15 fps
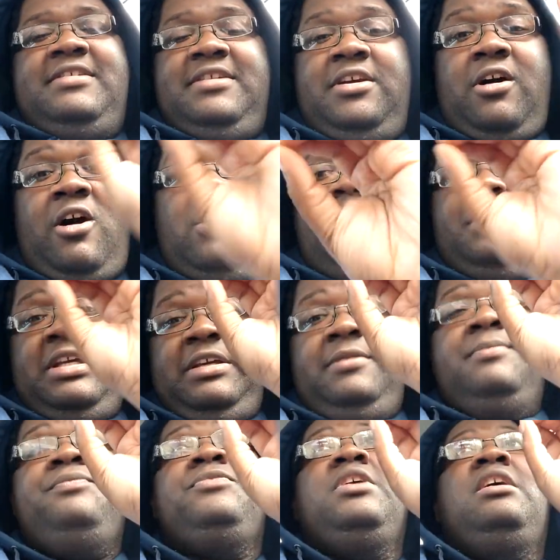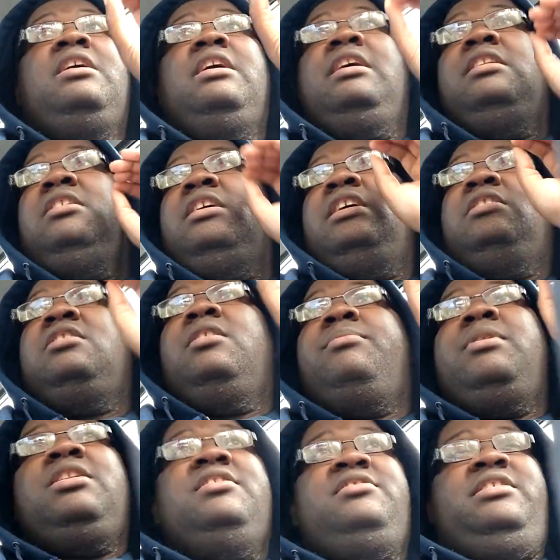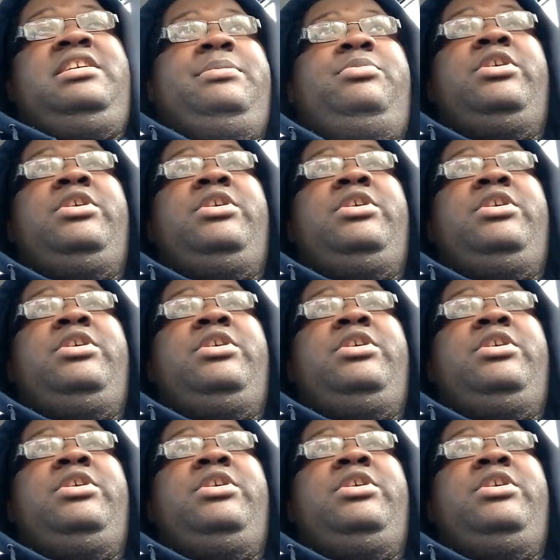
in the army, in the military